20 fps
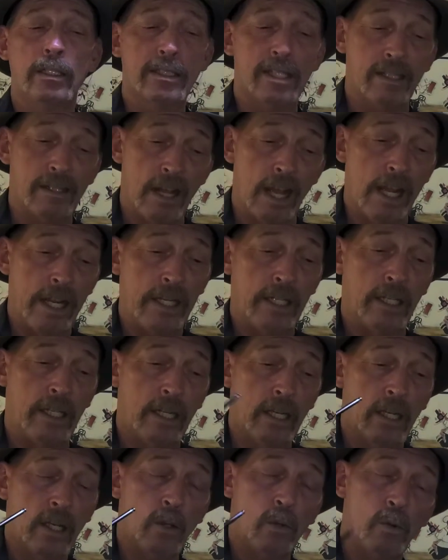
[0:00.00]
Tonight,
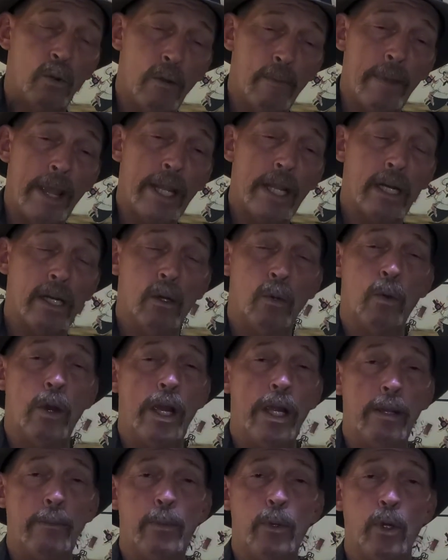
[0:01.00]
we're making
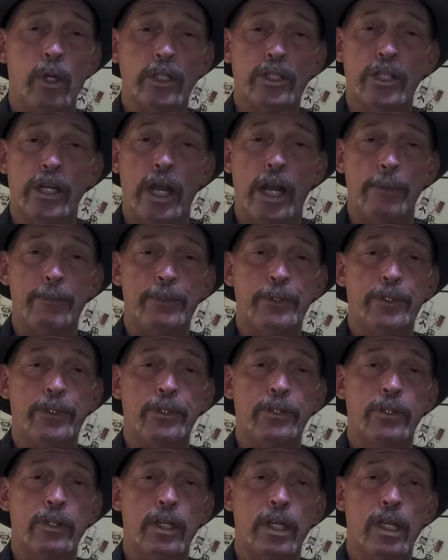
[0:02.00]
Hawaiian pork
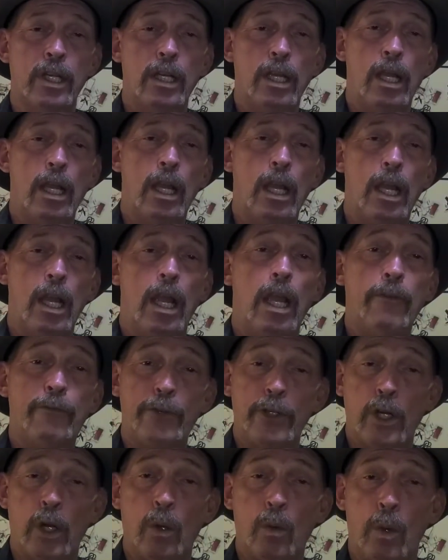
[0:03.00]
chops. If
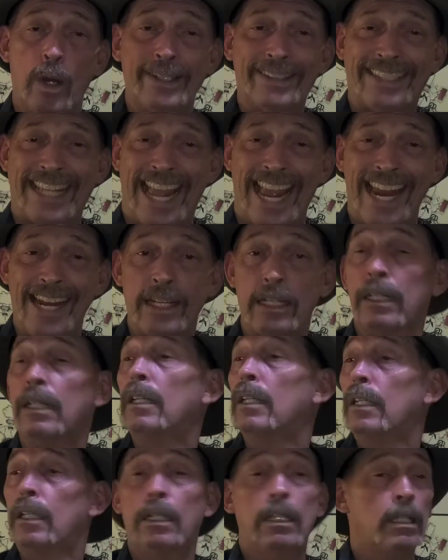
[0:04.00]
you don't want that,
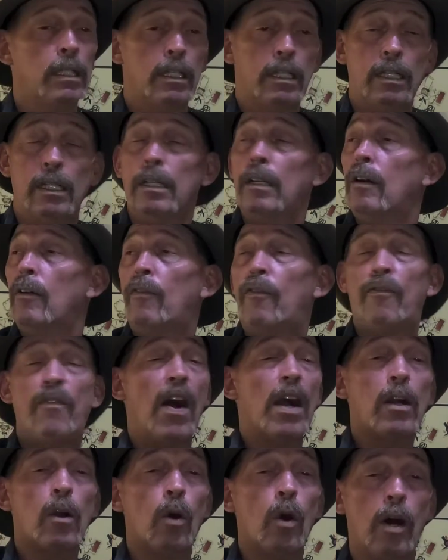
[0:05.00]

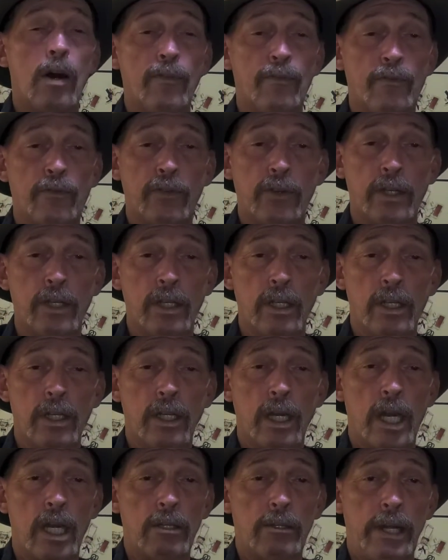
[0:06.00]
fuck off.
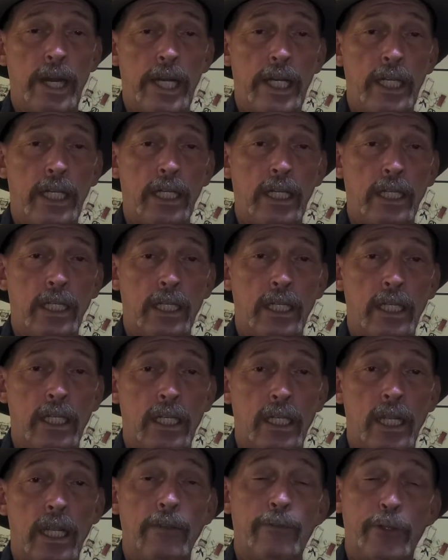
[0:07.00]
All right?
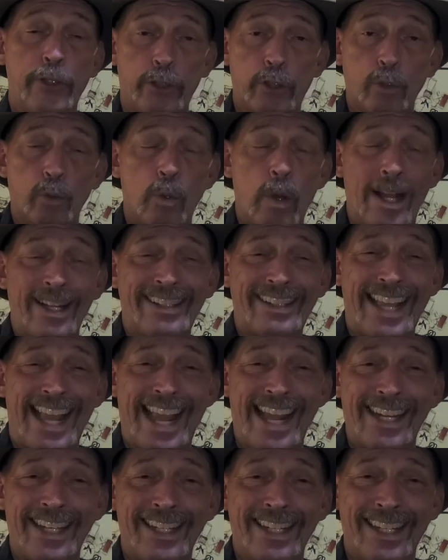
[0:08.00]
If you do want
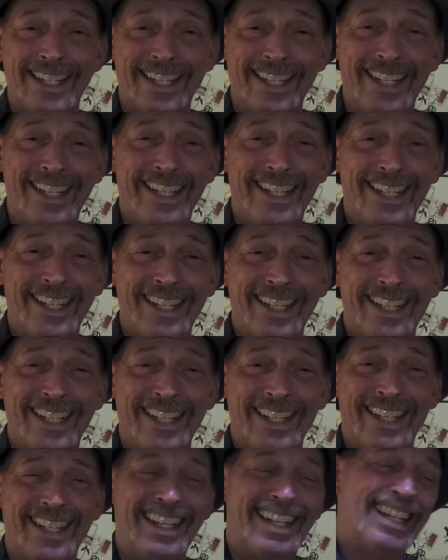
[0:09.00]
that,
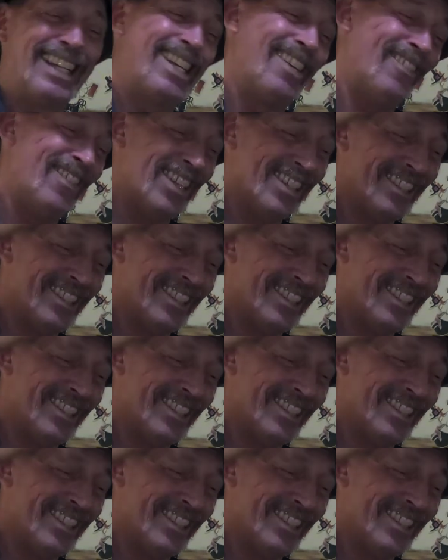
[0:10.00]
come